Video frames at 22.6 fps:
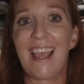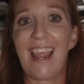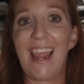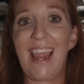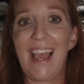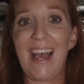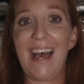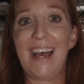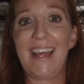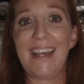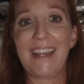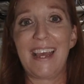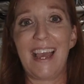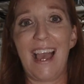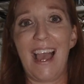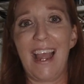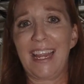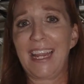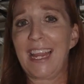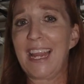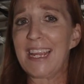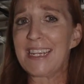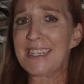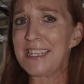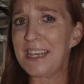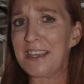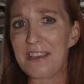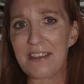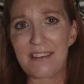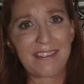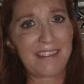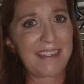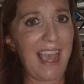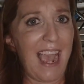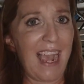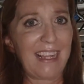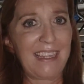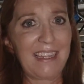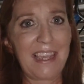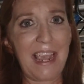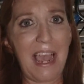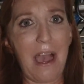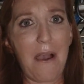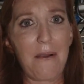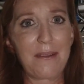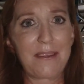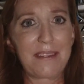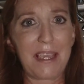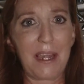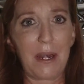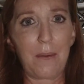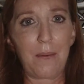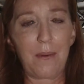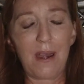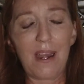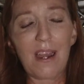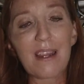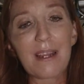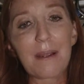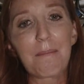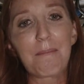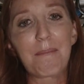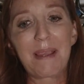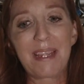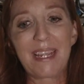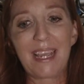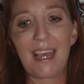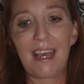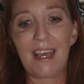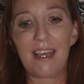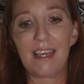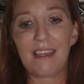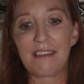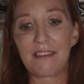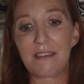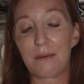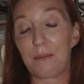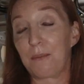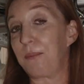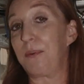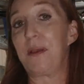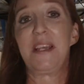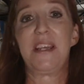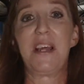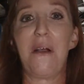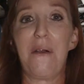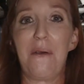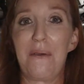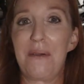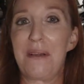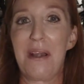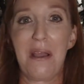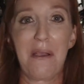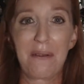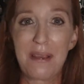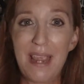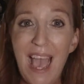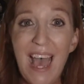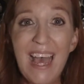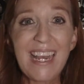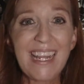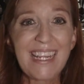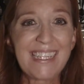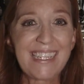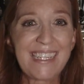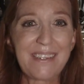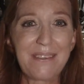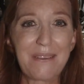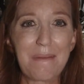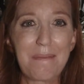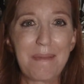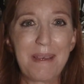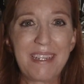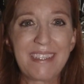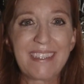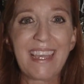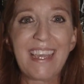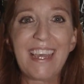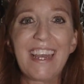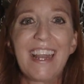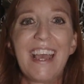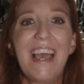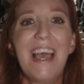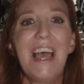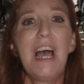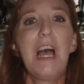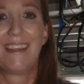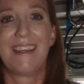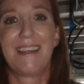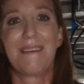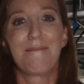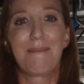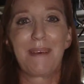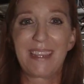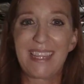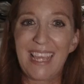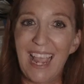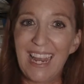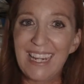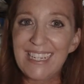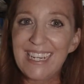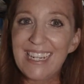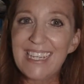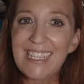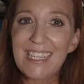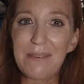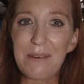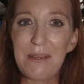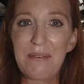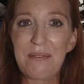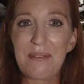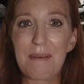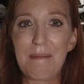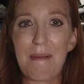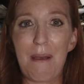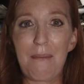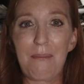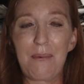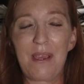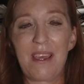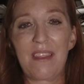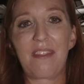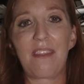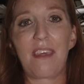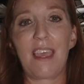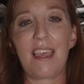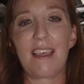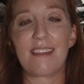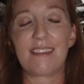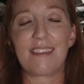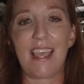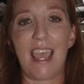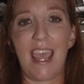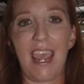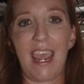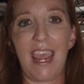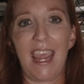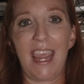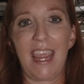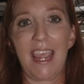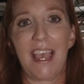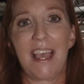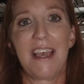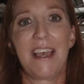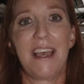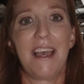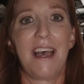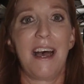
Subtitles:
and I can't tell you exactly how it's going to work because we don't know yet until we build it, but the idea that we've come up with is a